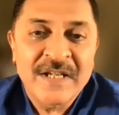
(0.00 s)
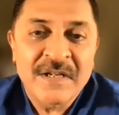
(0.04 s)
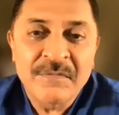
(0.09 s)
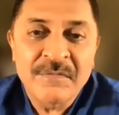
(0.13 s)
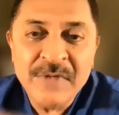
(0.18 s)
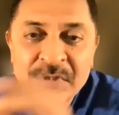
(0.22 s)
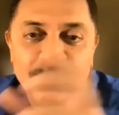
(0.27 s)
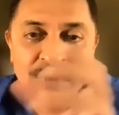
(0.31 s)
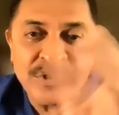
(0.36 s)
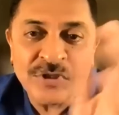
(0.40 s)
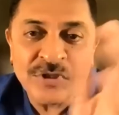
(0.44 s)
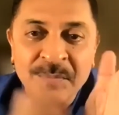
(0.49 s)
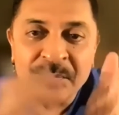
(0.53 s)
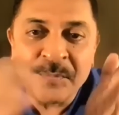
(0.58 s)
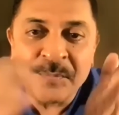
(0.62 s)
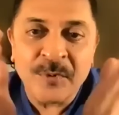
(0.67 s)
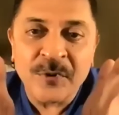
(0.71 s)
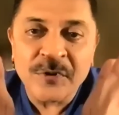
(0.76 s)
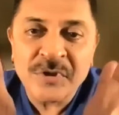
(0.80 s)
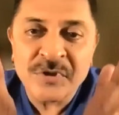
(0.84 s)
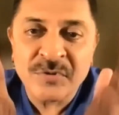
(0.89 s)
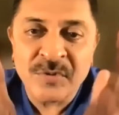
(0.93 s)
which was
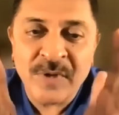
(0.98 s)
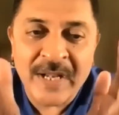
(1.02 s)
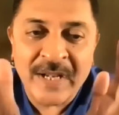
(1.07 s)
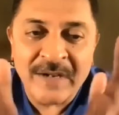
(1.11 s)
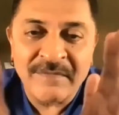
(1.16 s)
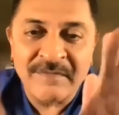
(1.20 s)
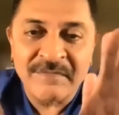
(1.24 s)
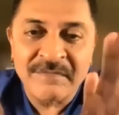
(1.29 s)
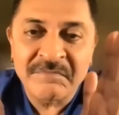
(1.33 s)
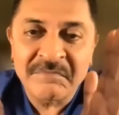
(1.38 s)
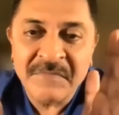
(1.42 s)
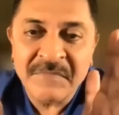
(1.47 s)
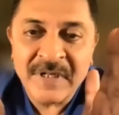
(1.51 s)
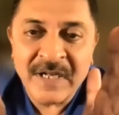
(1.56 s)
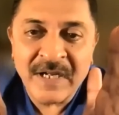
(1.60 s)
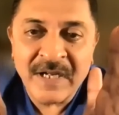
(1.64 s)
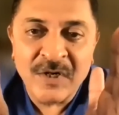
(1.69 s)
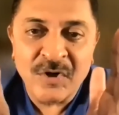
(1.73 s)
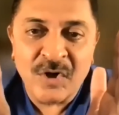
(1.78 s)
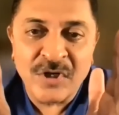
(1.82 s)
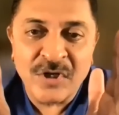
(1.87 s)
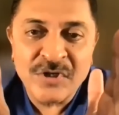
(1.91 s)
supposed to have
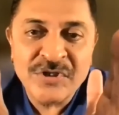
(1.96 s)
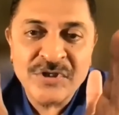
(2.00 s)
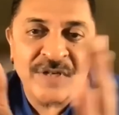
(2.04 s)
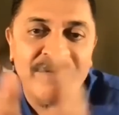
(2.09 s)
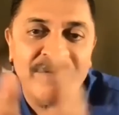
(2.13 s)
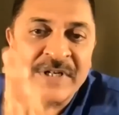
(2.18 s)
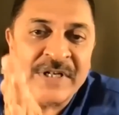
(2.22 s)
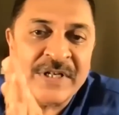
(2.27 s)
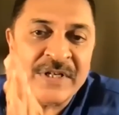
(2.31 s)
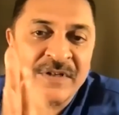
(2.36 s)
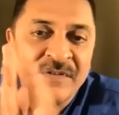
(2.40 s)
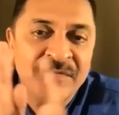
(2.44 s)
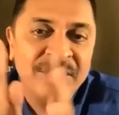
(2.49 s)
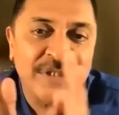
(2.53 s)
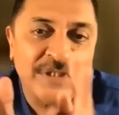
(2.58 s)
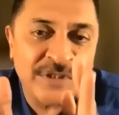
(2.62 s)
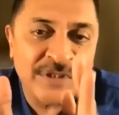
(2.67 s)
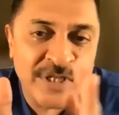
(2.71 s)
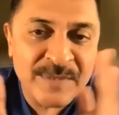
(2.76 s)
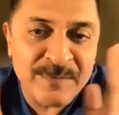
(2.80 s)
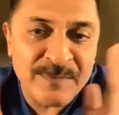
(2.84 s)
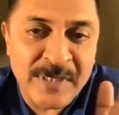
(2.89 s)
a longevity of say
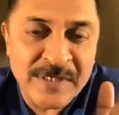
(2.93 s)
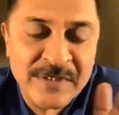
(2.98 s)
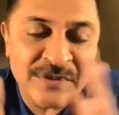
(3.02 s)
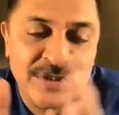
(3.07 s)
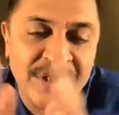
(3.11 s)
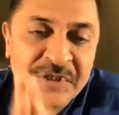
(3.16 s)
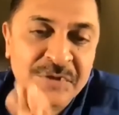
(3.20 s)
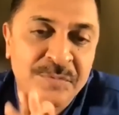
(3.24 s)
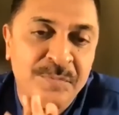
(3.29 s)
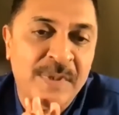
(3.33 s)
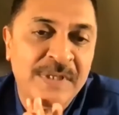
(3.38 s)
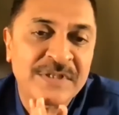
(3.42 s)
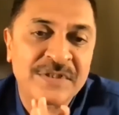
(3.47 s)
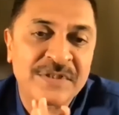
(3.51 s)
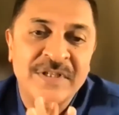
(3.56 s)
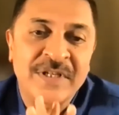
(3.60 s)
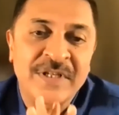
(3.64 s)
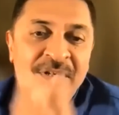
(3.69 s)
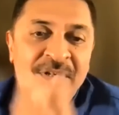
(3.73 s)
3 months, 6 months,